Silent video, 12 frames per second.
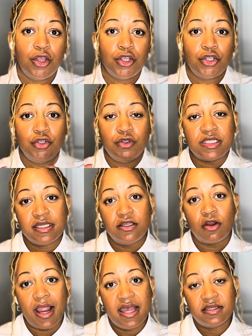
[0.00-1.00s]
you see
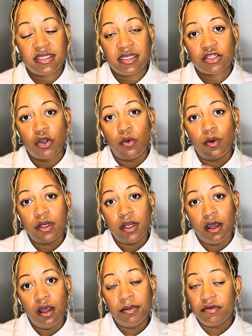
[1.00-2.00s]
your assets going
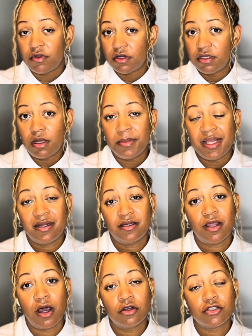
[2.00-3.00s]
up, if they're denominated in dollars,